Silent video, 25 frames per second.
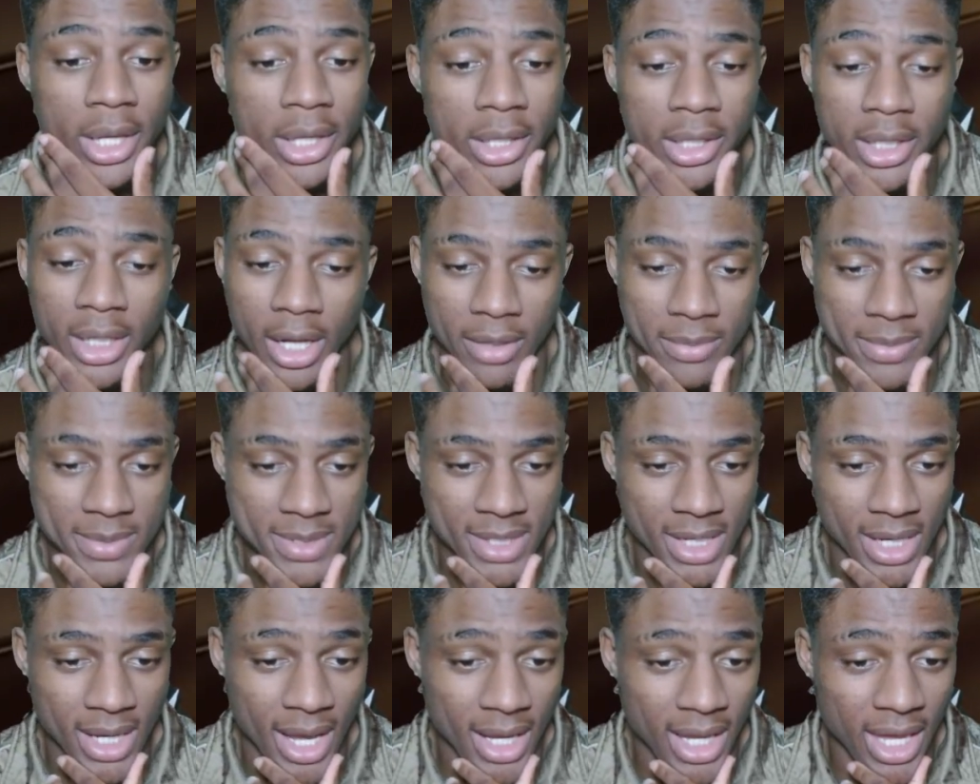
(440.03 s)
You know what I'm
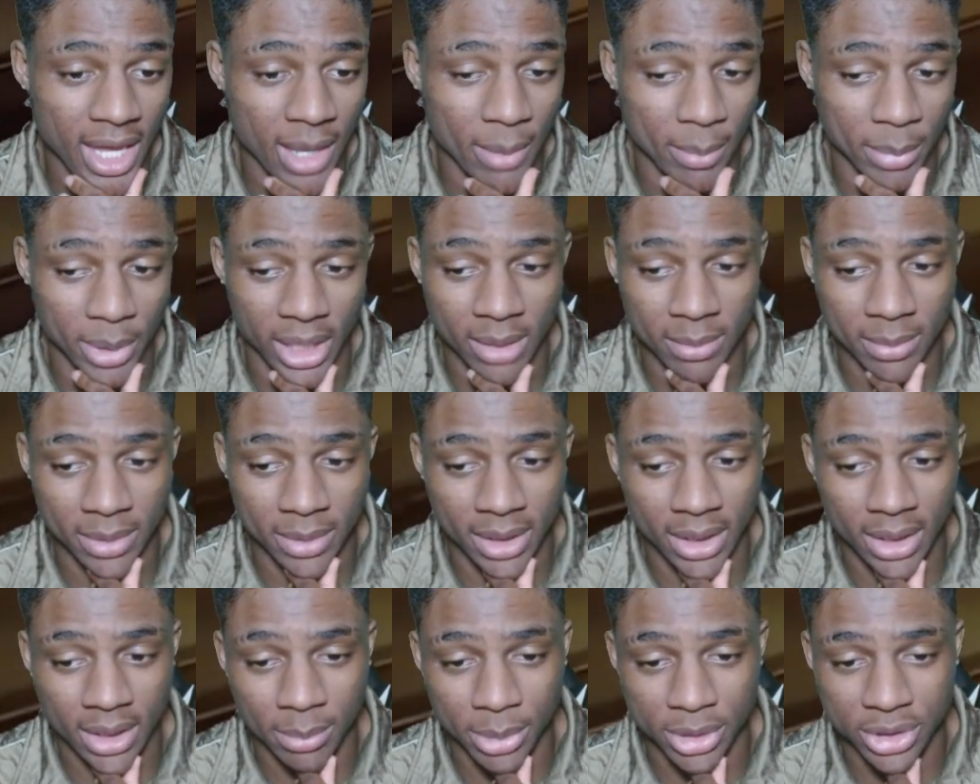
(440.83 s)
saying? I can't blame the
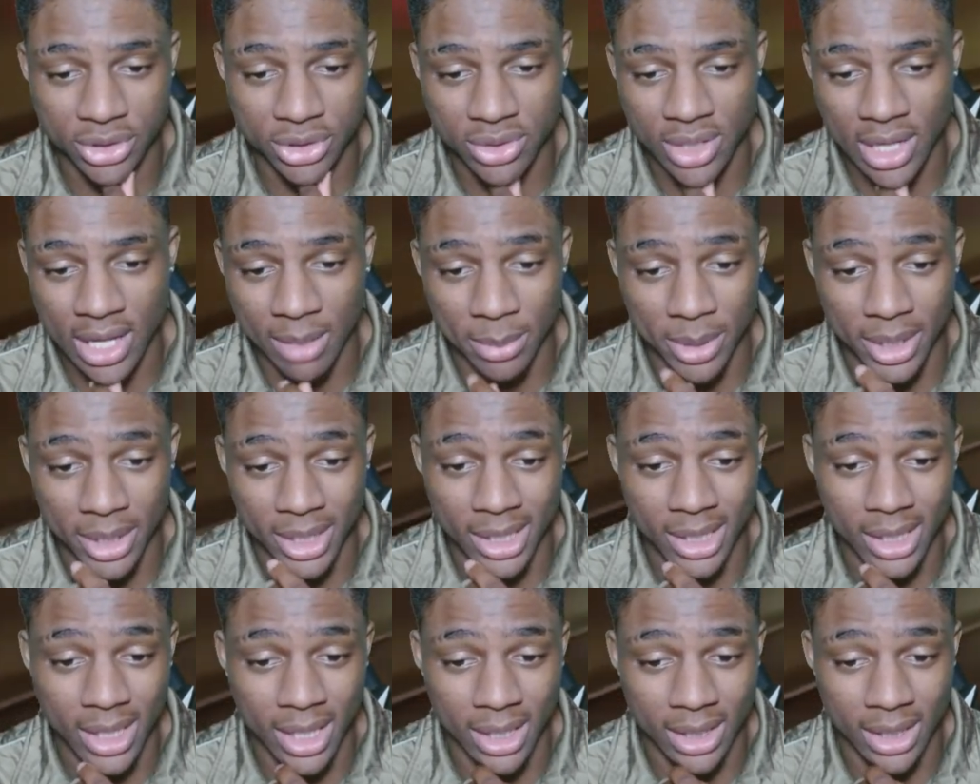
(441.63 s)
nigga, but you got to be
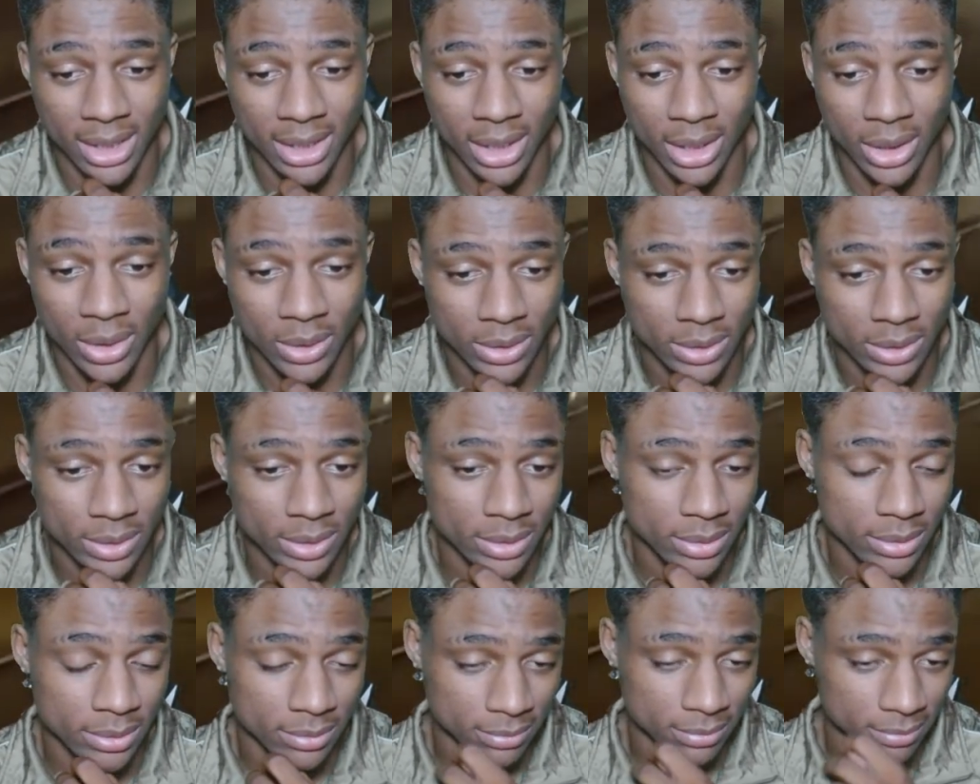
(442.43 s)
good at it though.
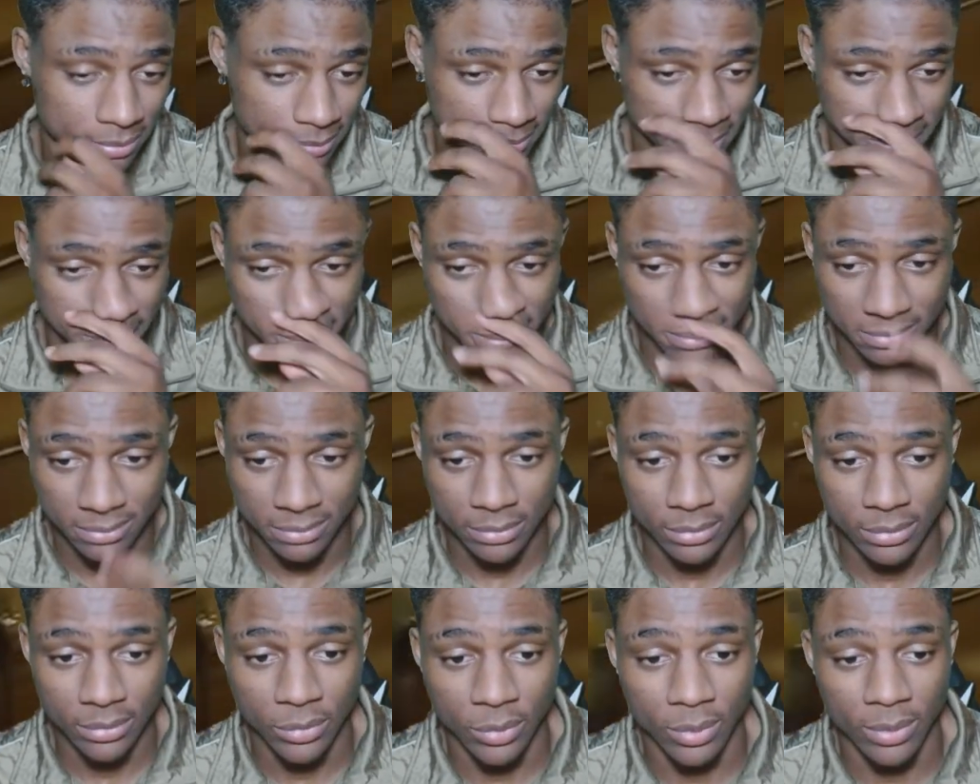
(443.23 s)

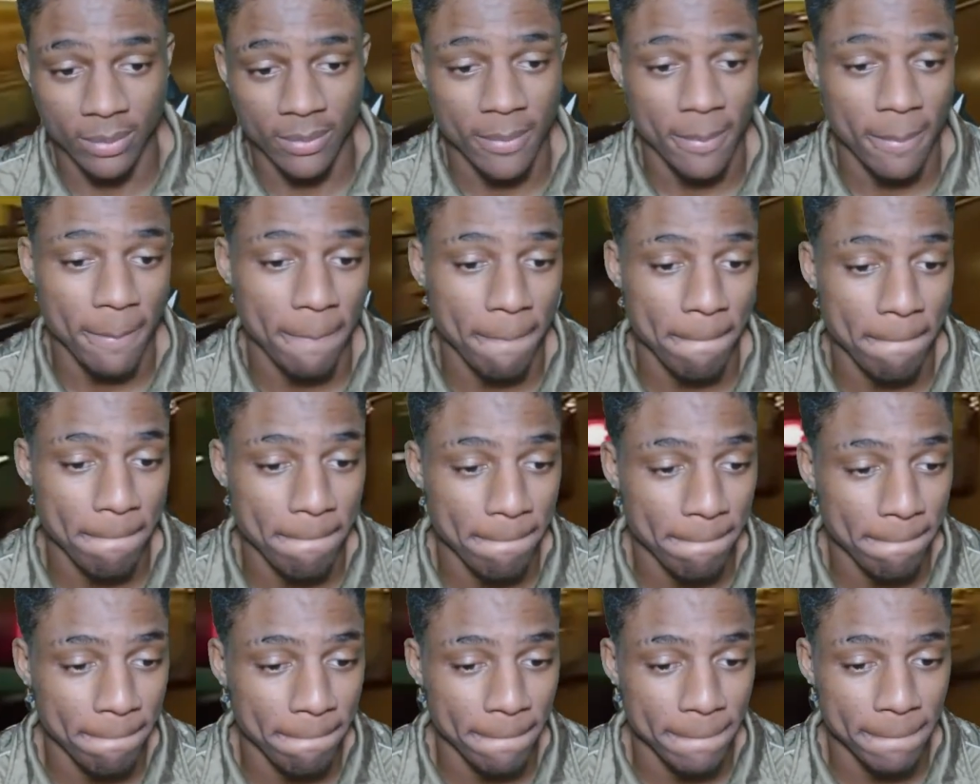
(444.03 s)

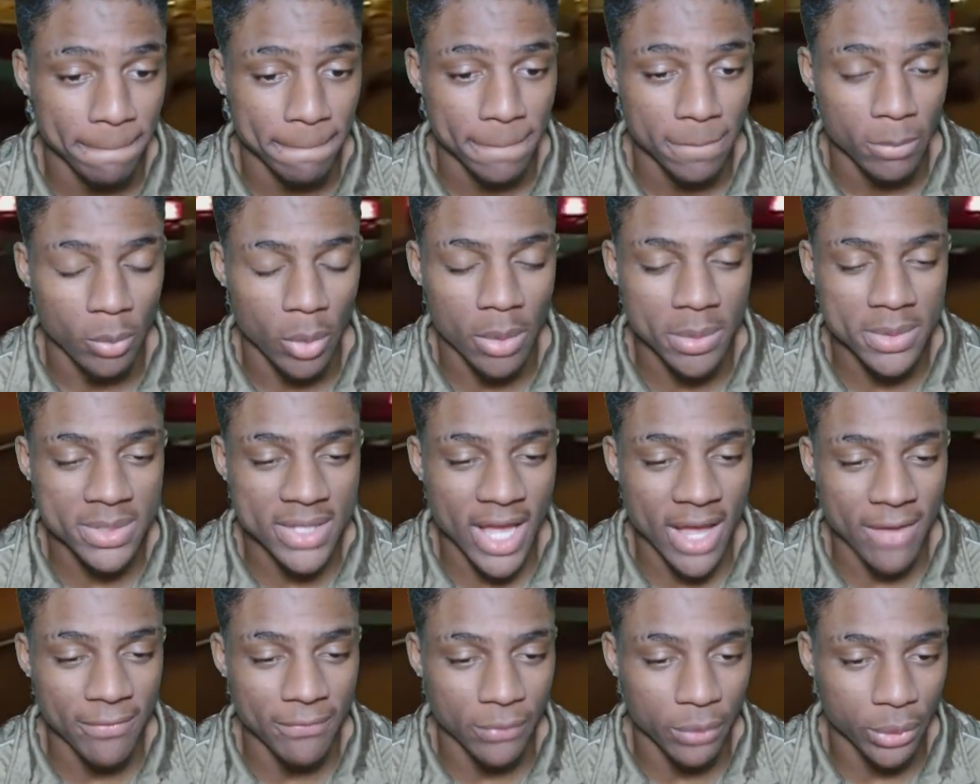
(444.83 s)
What was
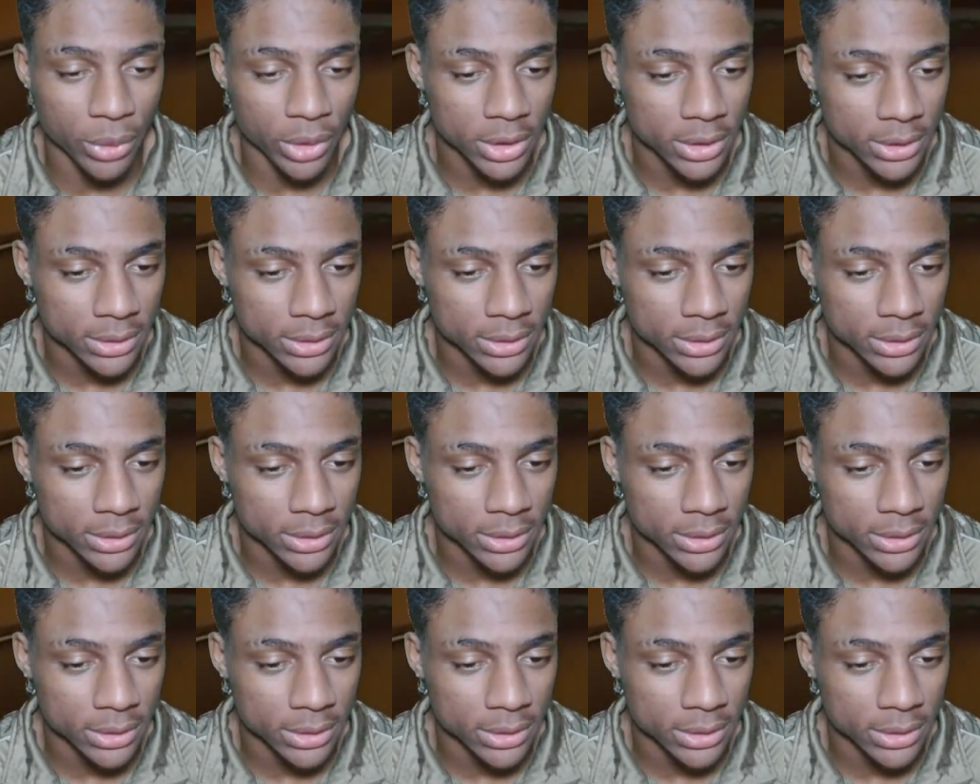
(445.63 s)
that for?